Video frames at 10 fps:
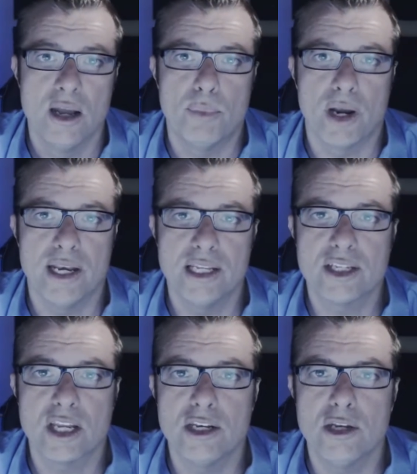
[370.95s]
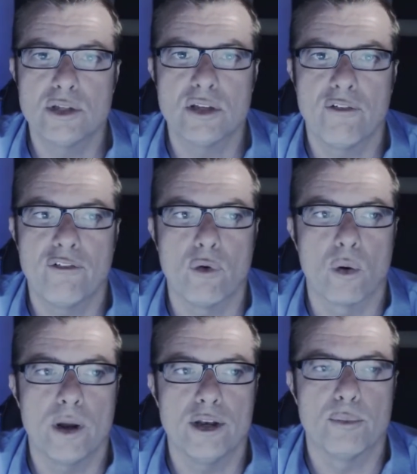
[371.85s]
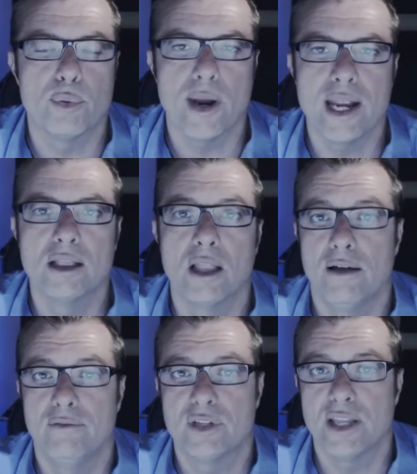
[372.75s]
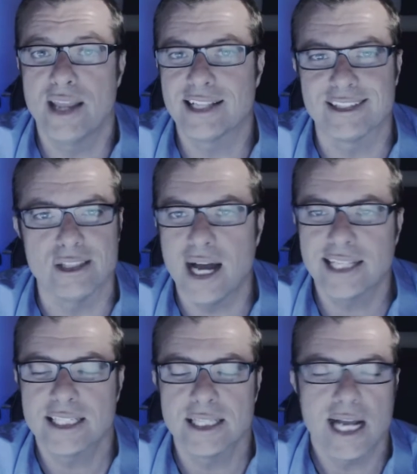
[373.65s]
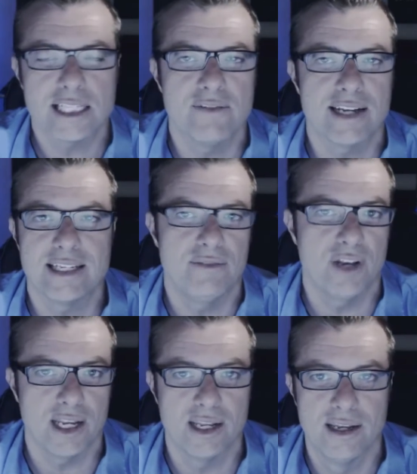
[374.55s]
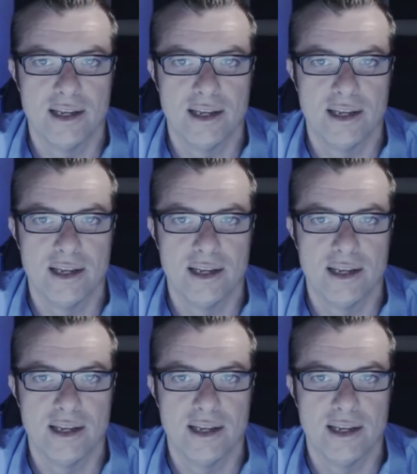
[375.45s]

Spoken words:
but it is conducive for what your brain loves, and that's lots and lots of activity.